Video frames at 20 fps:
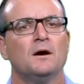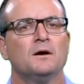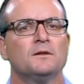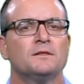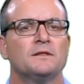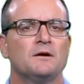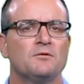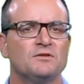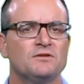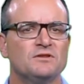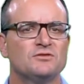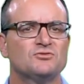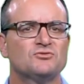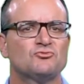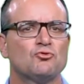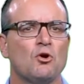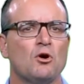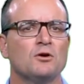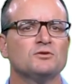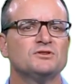There is a
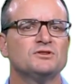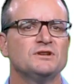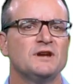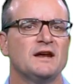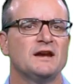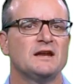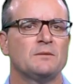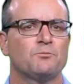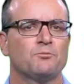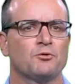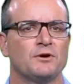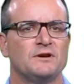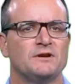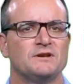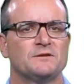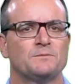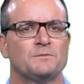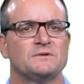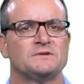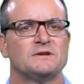strong genetic
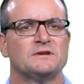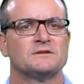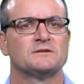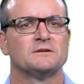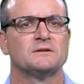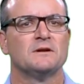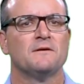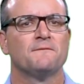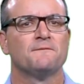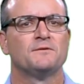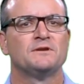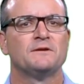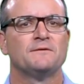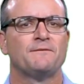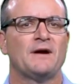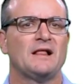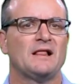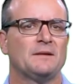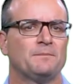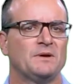predisposition for
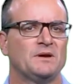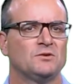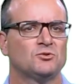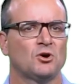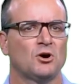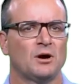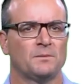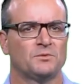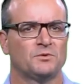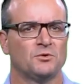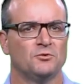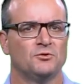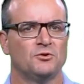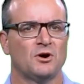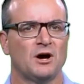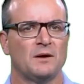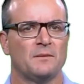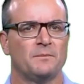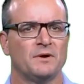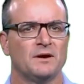developing type 2
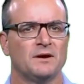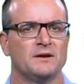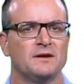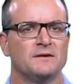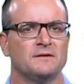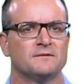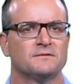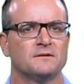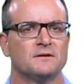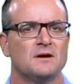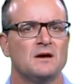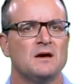diabetes.